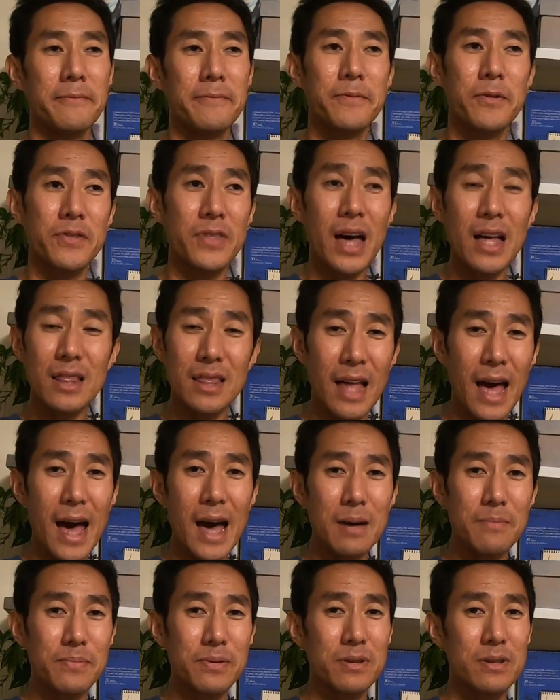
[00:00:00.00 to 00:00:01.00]
For that
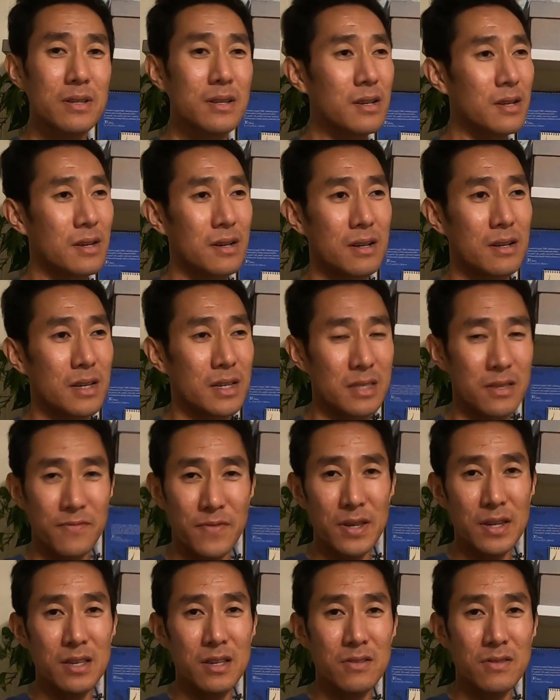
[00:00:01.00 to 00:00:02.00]
lap, in the
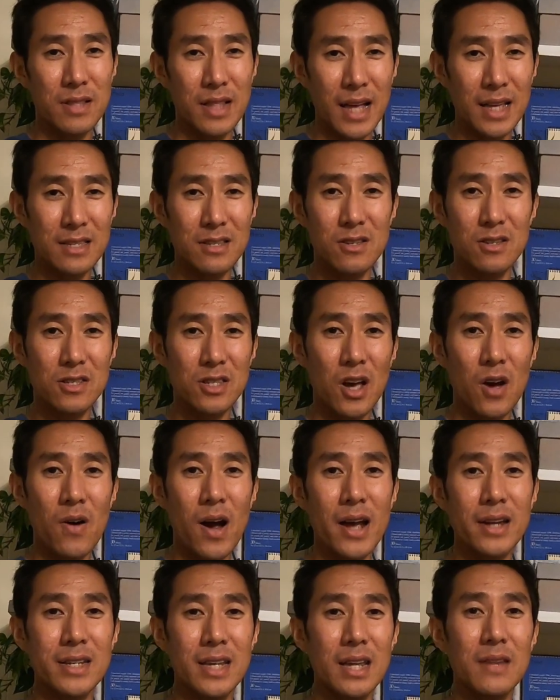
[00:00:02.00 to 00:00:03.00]
video, the last you saw,
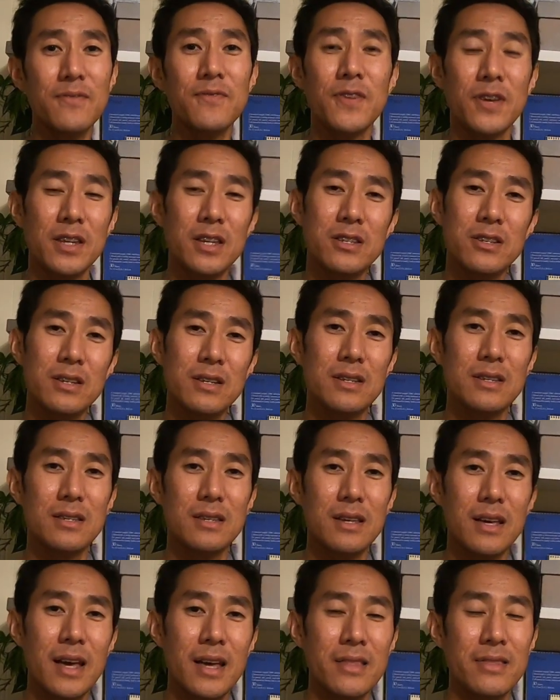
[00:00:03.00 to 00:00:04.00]
I did finish
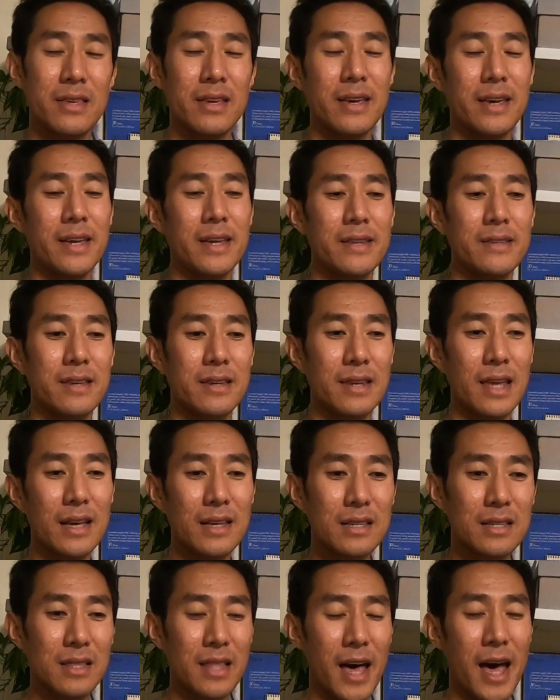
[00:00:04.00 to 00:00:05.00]
it, and then the
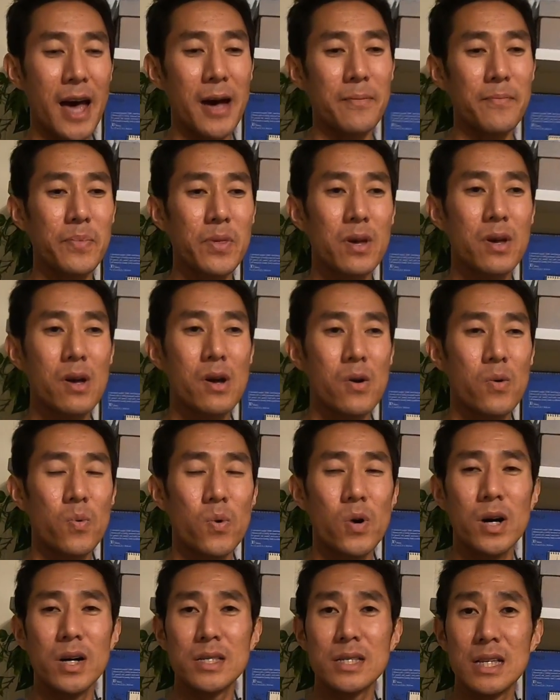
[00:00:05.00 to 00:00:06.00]
next lap
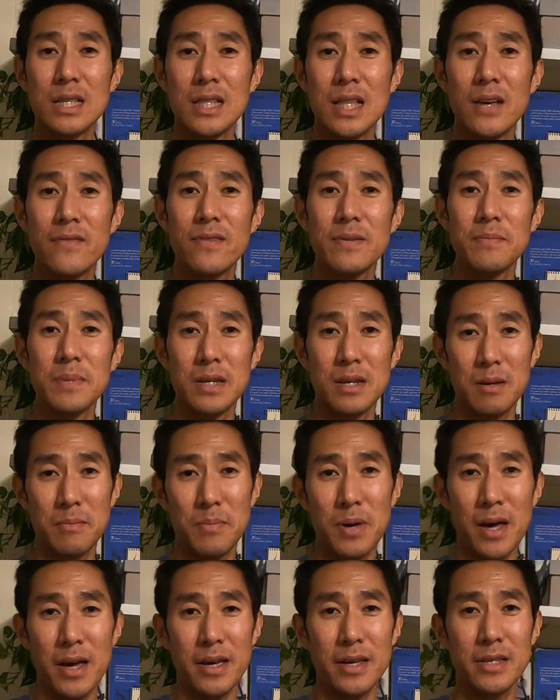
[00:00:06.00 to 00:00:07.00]
was 11-minute
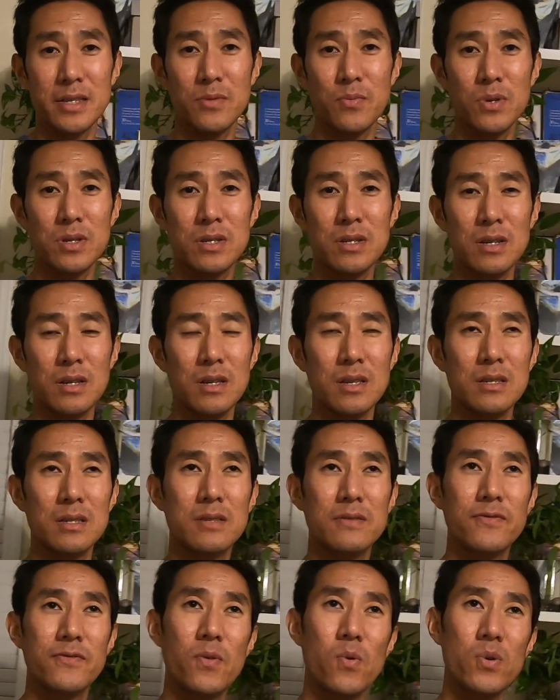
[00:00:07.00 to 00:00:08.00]
pace, which
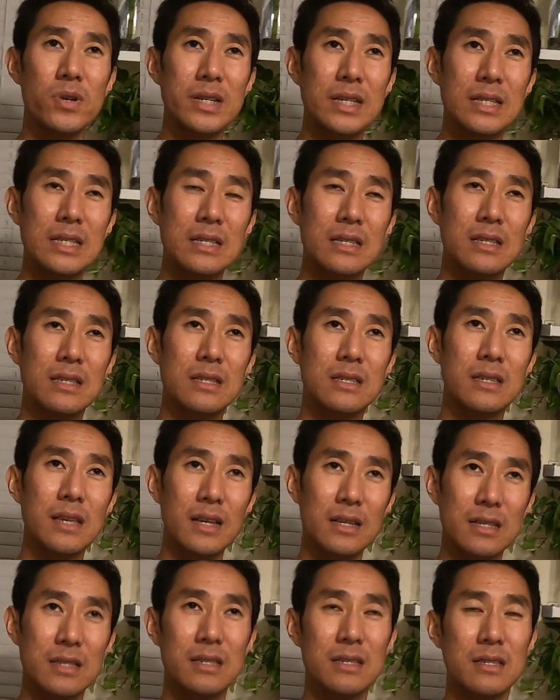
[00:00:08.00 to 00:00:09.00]
is
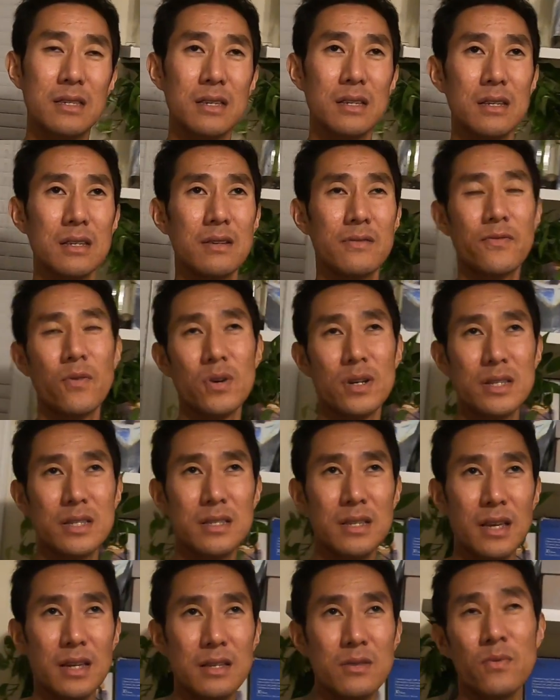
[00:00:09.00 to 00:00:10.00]
47,
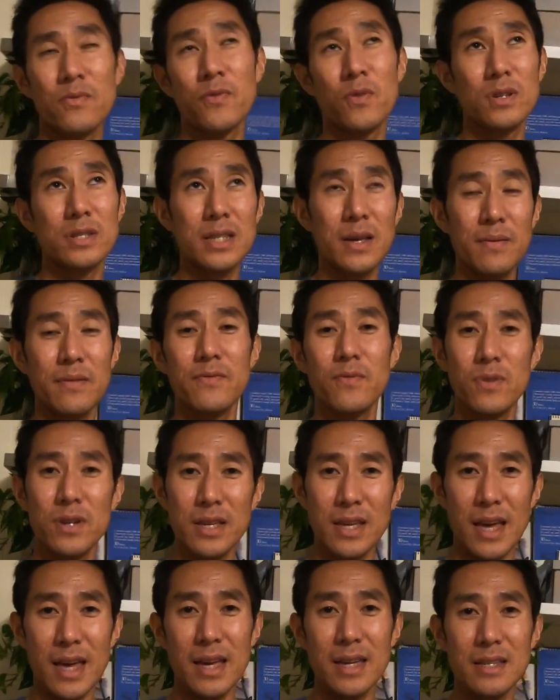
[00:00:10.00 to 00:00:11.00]

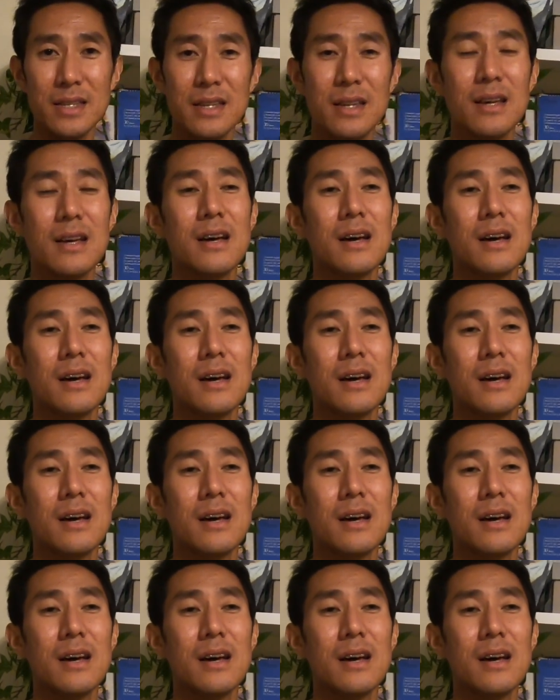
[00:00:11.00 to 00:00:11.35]
48,